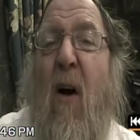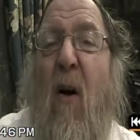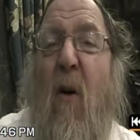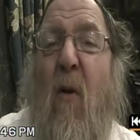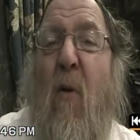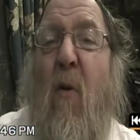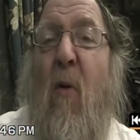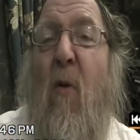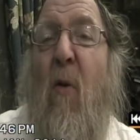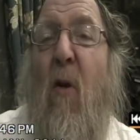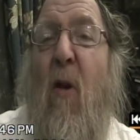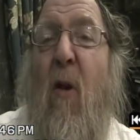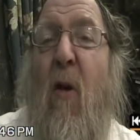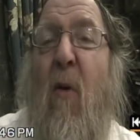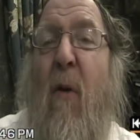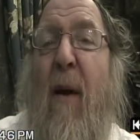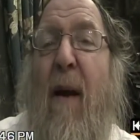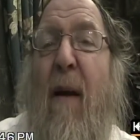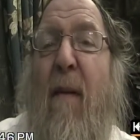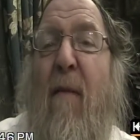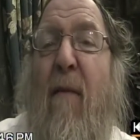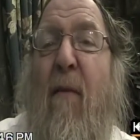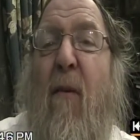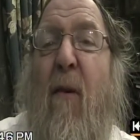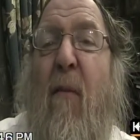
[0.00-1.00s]
all the
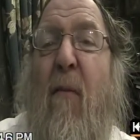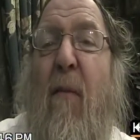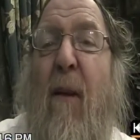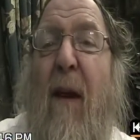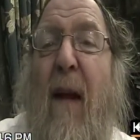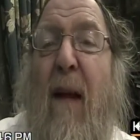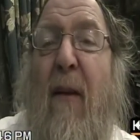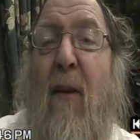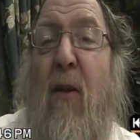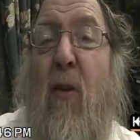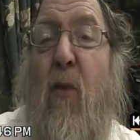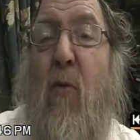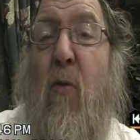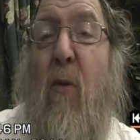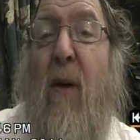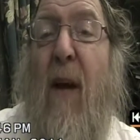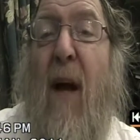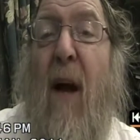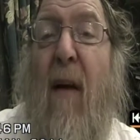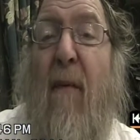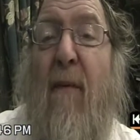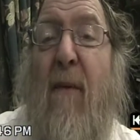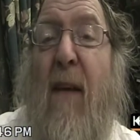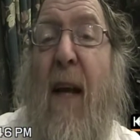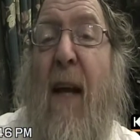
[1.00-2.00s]
way from London.
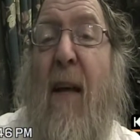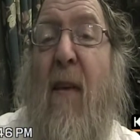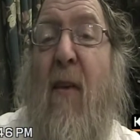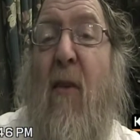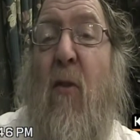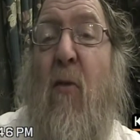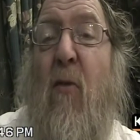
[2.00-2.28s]
2.5 days